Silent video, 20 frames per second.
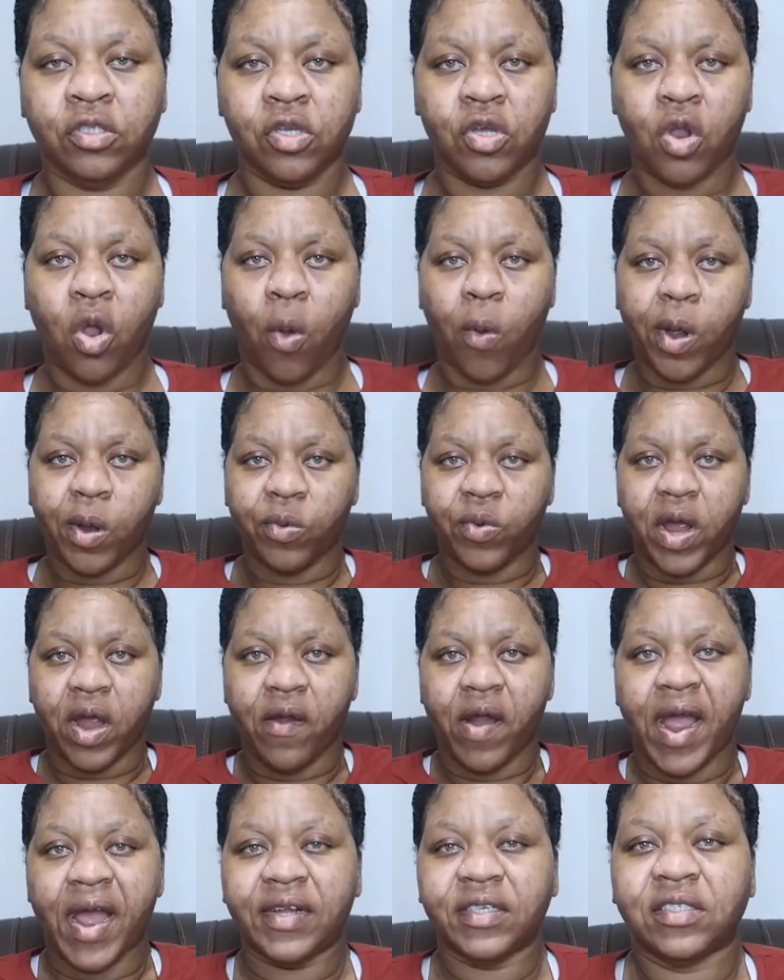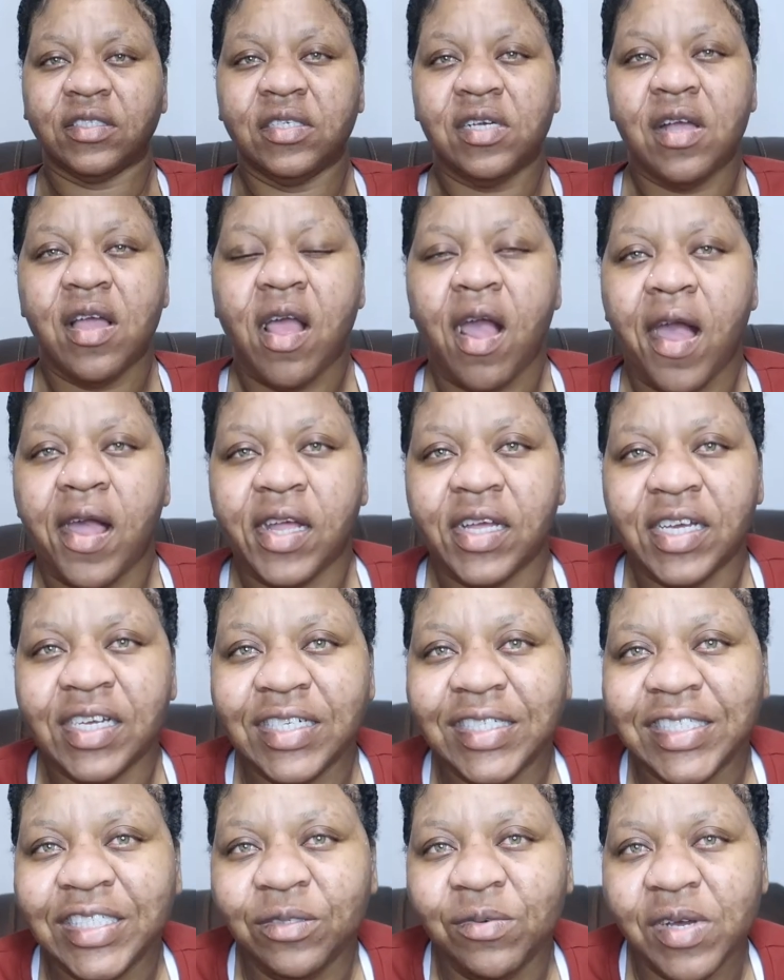where we're at.
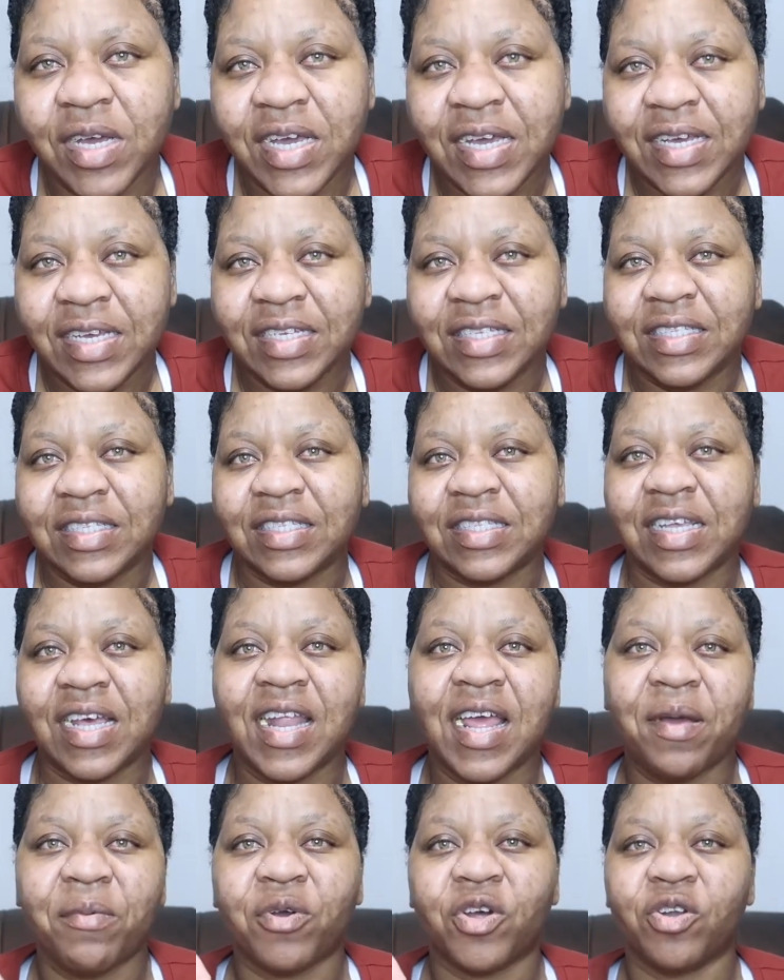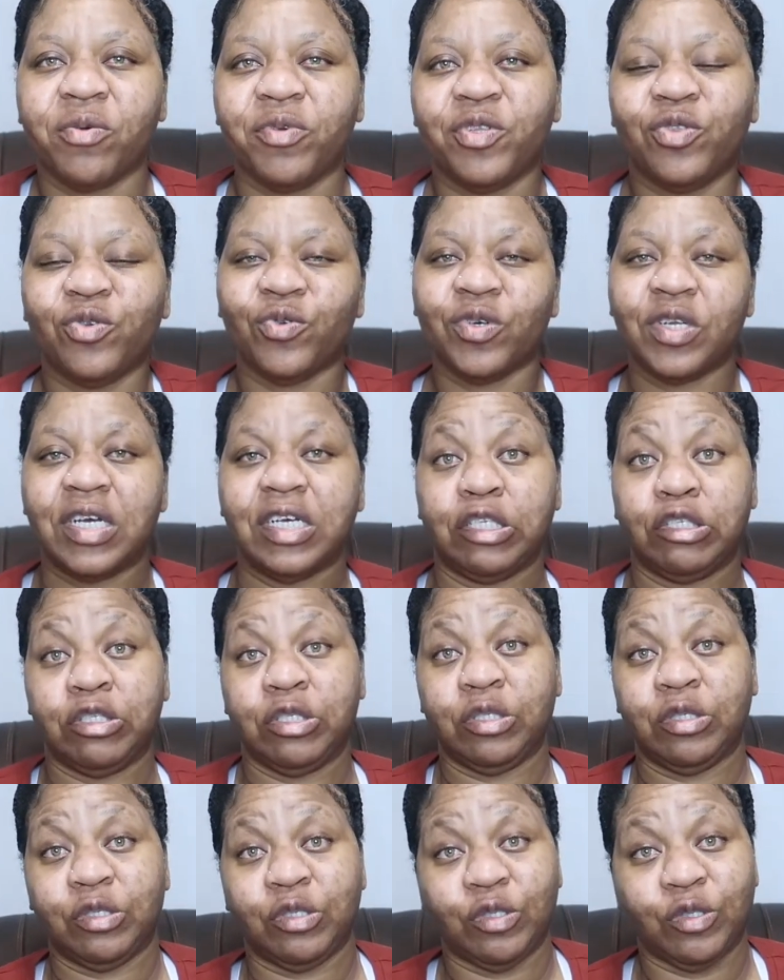Anyways, today I'm gonna be doing a
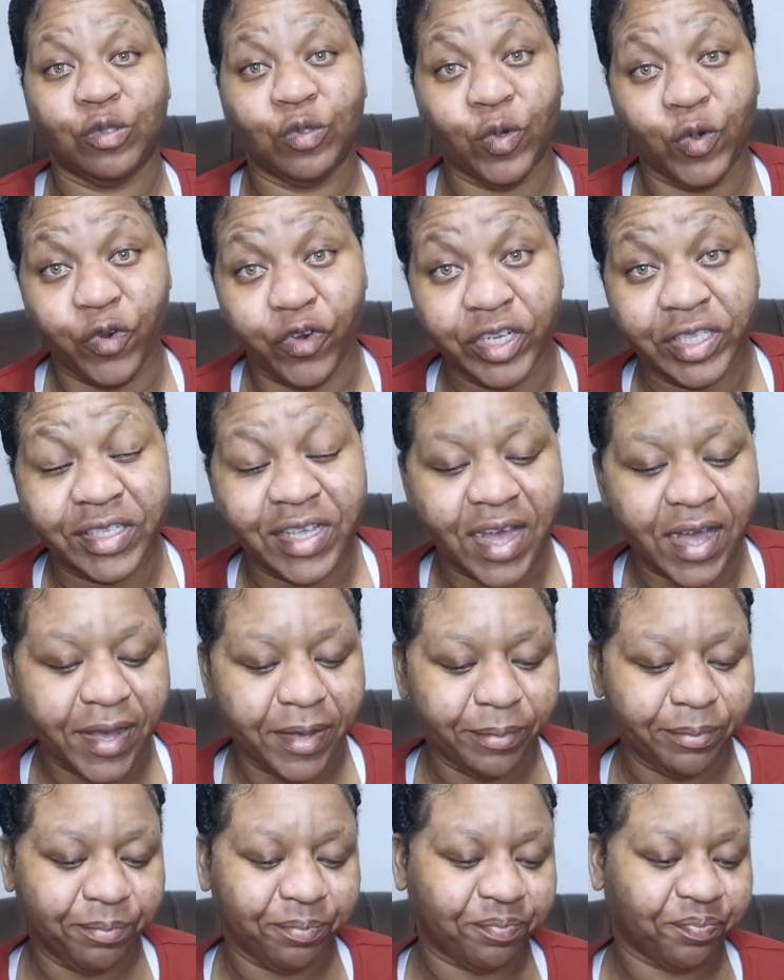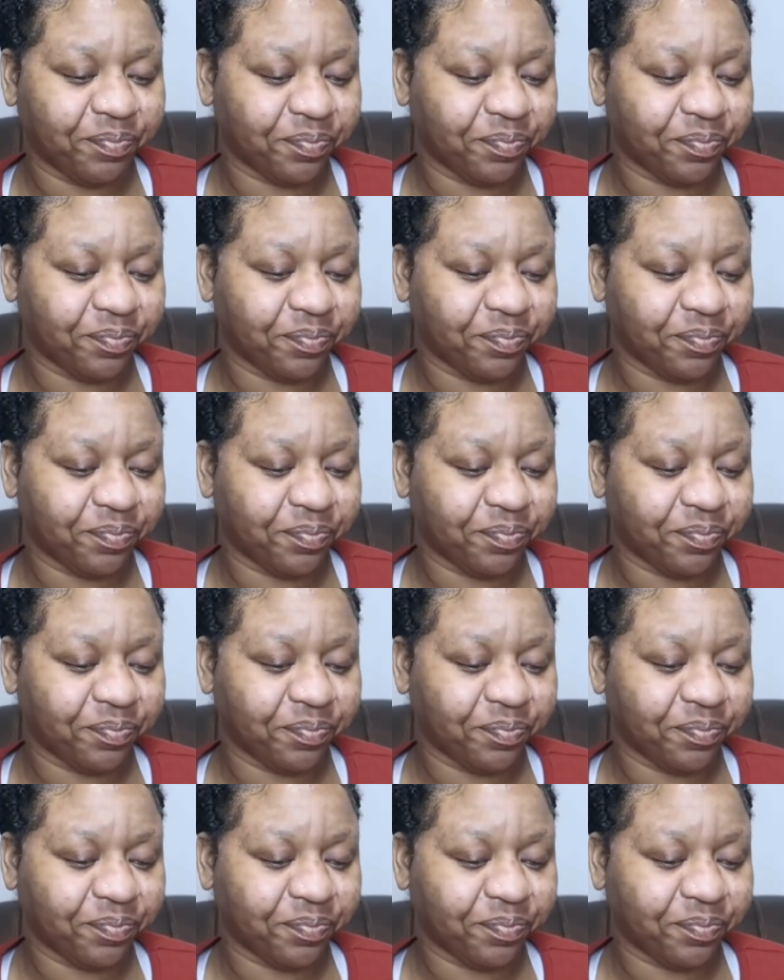story time.